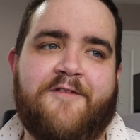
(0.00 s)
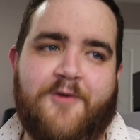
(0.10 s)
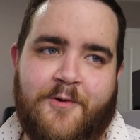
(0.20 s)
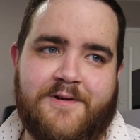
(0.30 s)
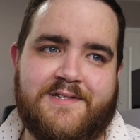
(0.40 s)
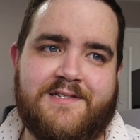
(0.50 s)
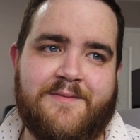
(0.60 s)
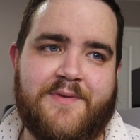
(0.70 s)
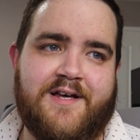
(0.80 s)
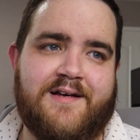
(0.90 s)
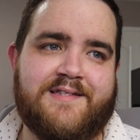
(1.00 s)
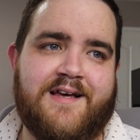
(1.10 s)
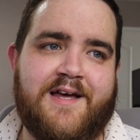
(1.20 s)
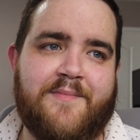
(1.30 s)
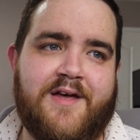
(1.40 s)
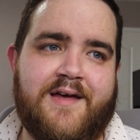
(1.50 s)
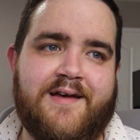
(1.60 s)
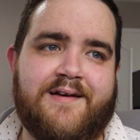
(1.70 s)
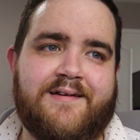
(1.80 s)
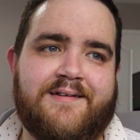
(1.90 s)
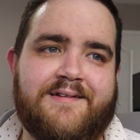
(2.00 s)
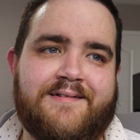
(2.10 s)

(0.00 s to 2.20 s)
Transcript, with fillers: of course, because I'm a